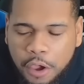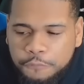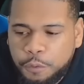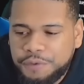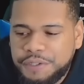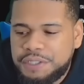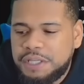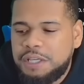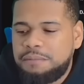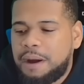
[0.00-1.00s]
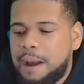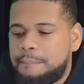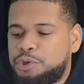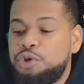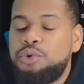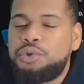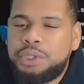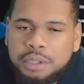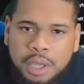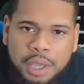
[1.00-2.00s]
for the team. I'm
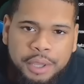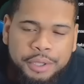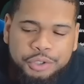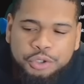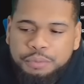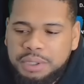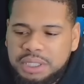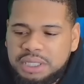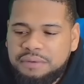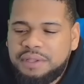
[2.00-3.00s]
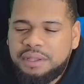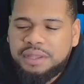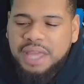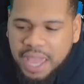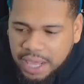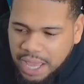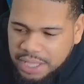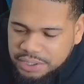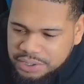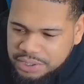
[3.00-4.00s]
choosing to believe that. I
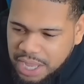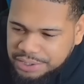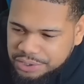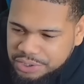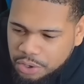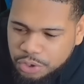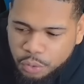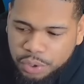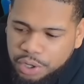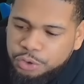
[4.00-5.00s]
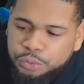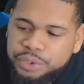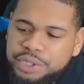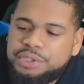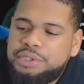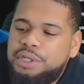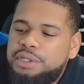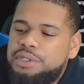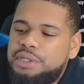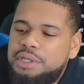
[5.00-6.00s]
just don't know what other reason that
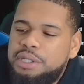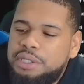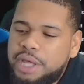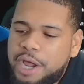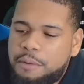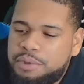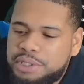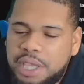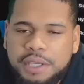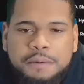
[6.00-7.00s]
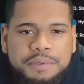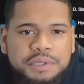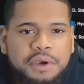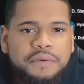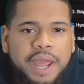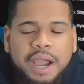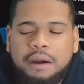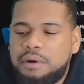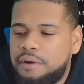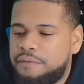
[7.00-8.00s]
CeeDee Lamb would take himself
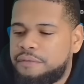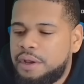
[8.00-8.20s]
out of